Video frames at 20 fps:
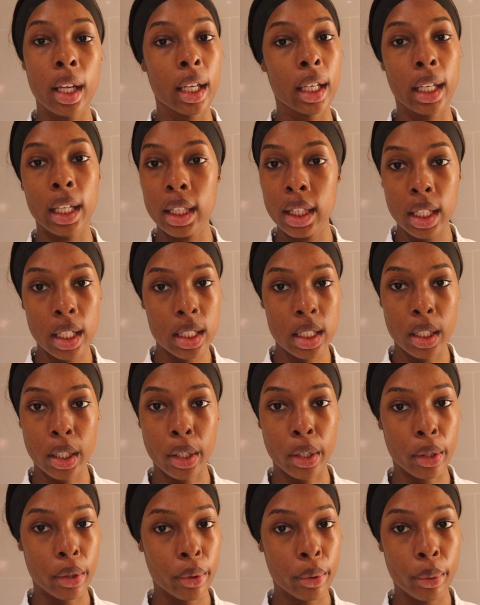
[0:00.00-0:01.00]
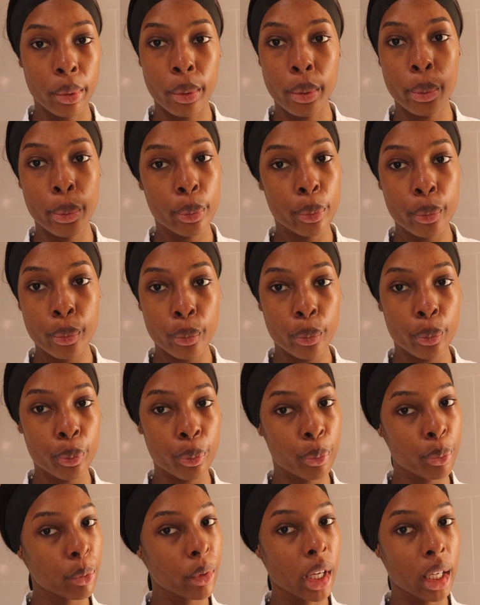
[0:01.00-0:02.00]
get this girl.
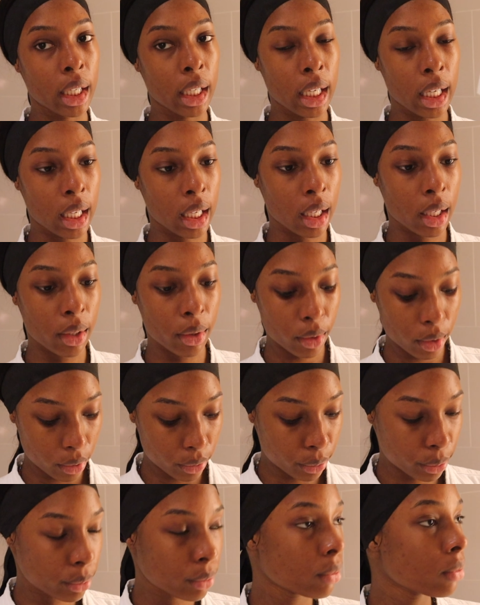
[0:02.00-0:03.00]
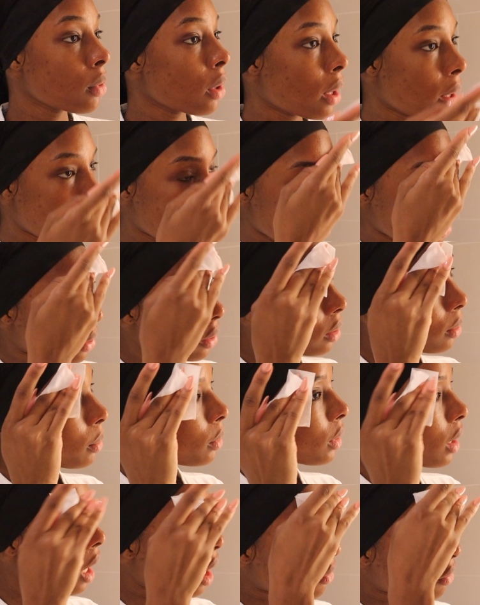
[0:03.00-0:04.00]
Get it. You
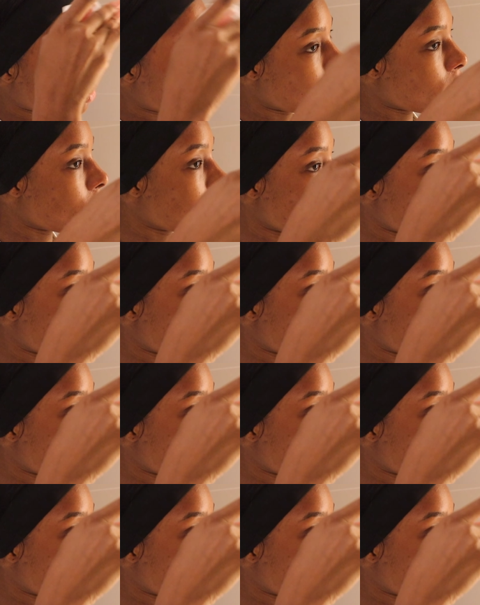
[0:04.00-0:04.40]
will not regret